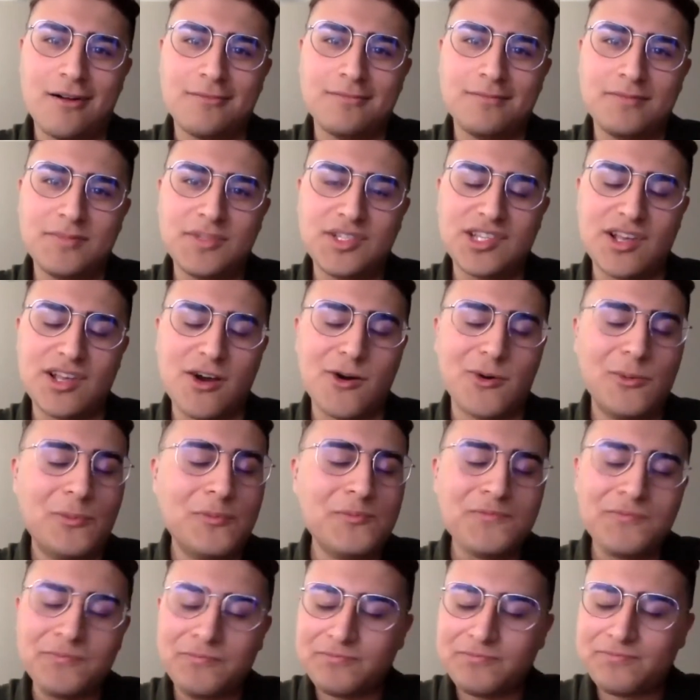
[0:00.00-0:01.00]
So
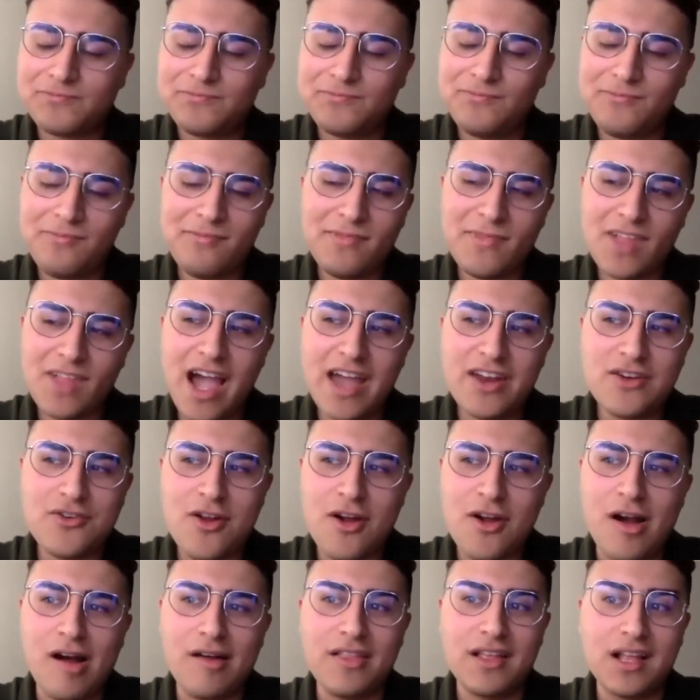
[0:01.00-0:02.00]
I don't know
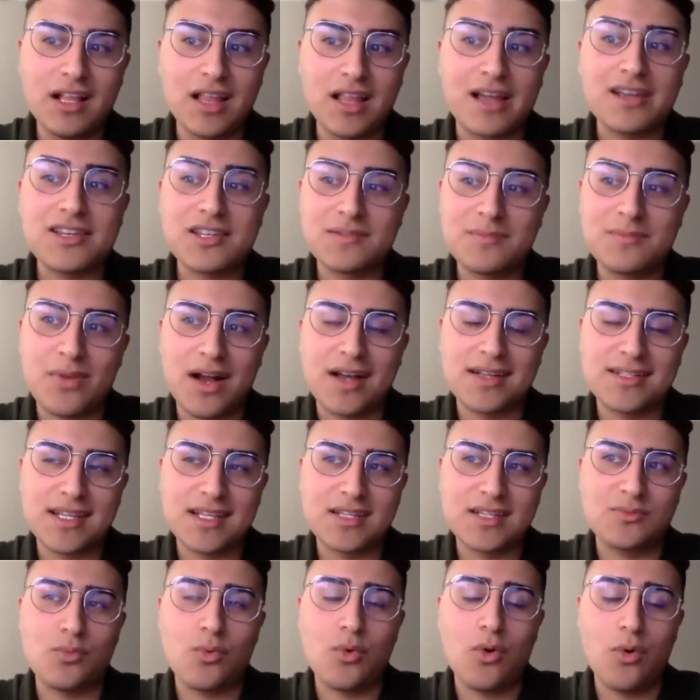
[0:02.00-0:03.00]
how the election
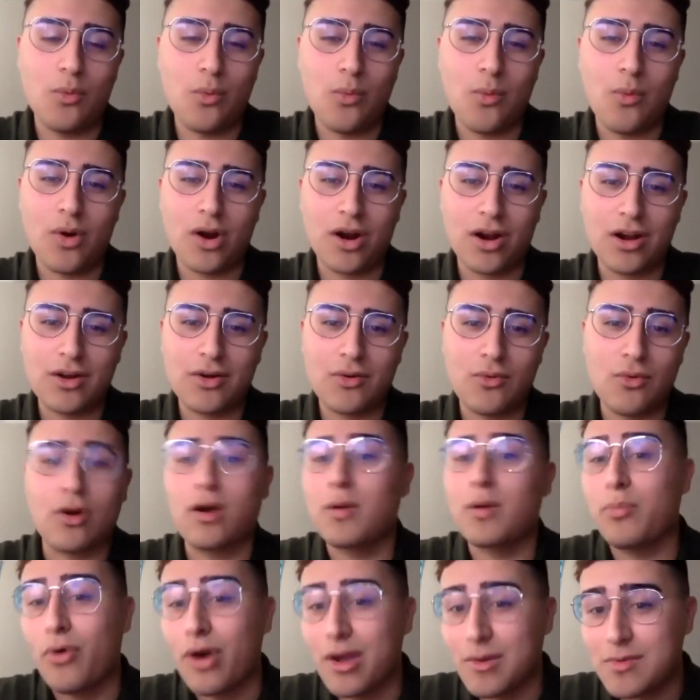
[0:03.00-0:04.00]
process will work or
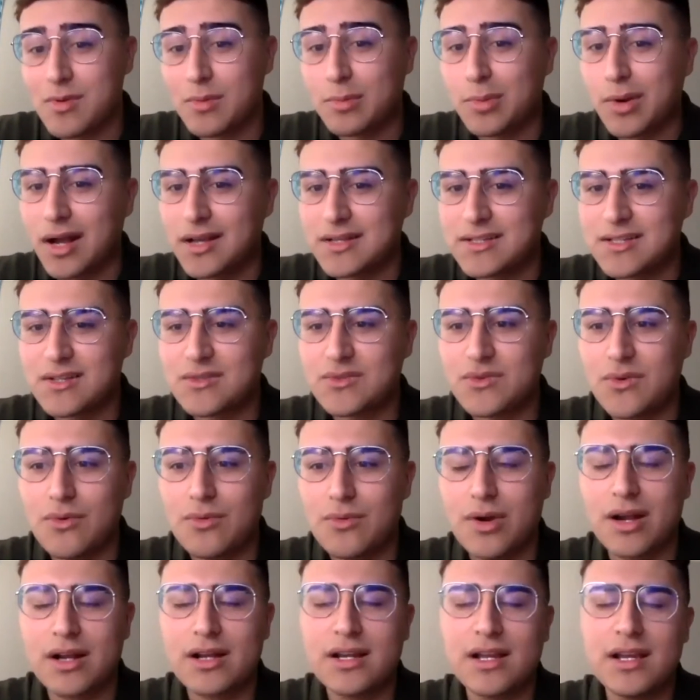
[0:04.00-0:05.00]
appointment process will
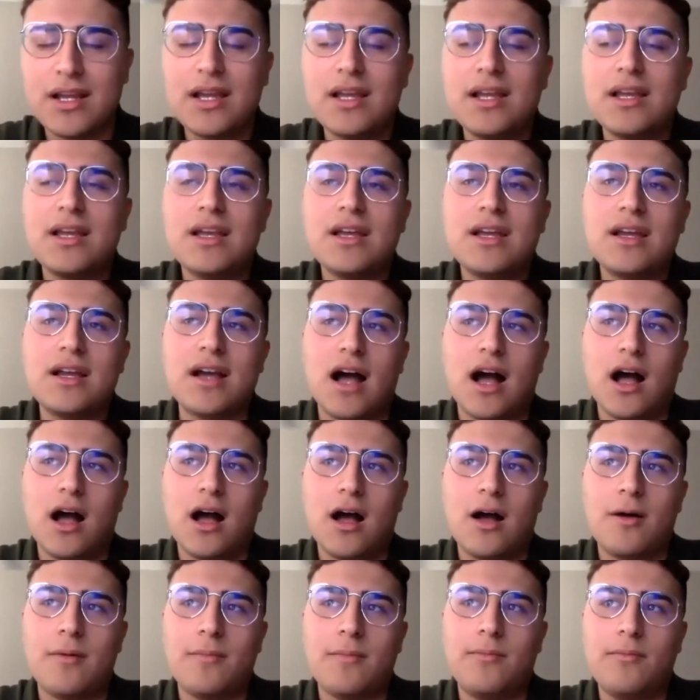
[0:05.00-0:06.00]
work,
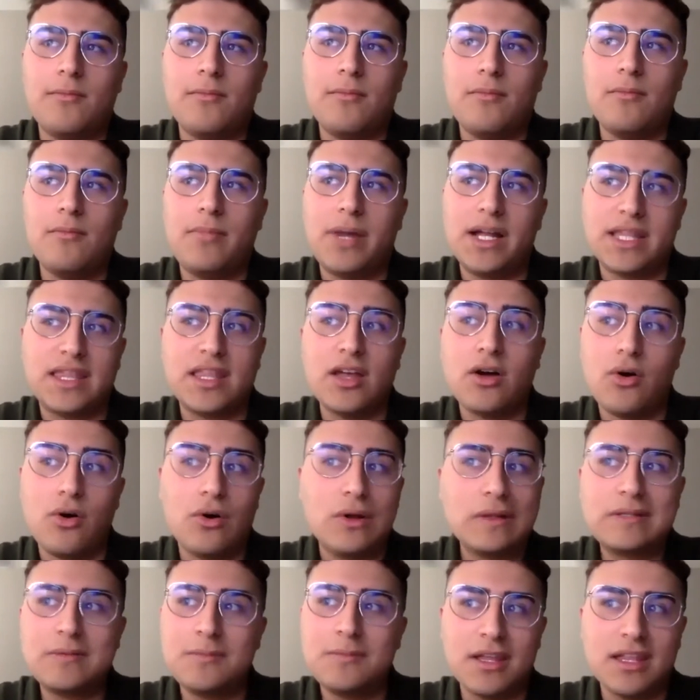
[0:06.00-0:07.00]
but they'll
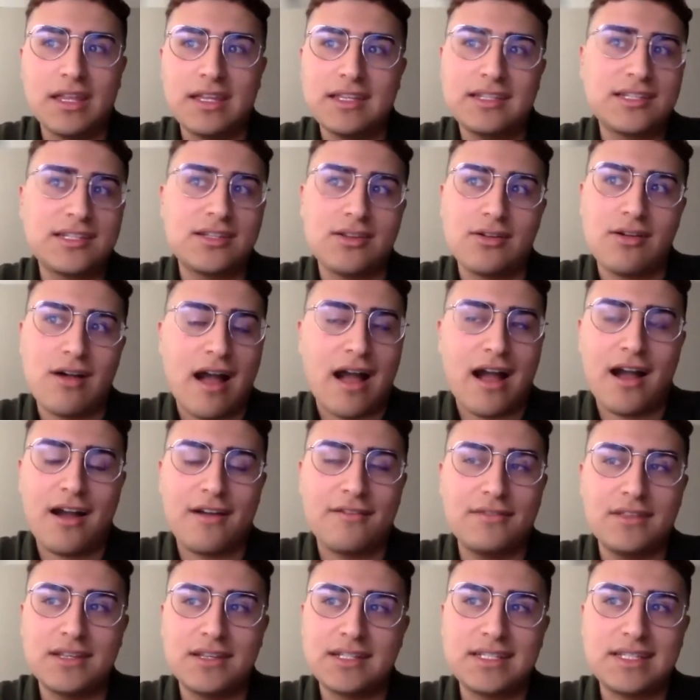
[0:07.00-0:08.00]
ultimately still have
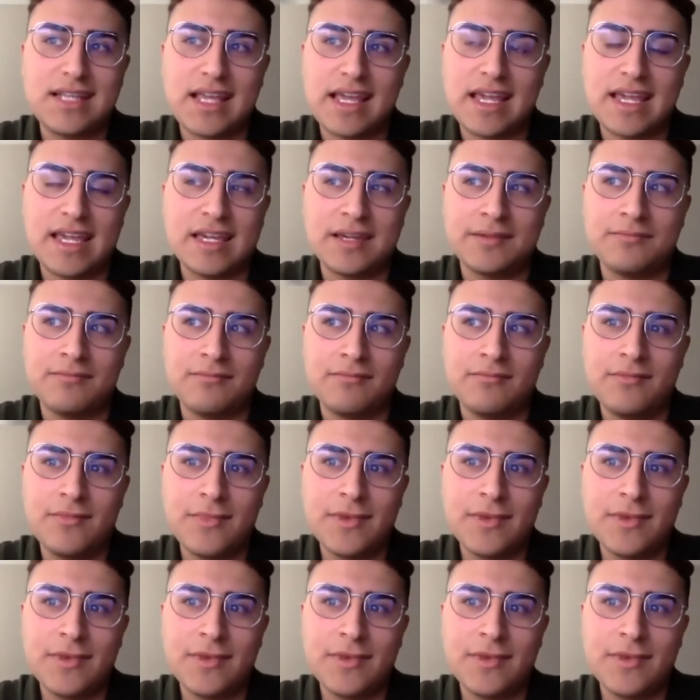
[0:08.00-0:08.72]
the same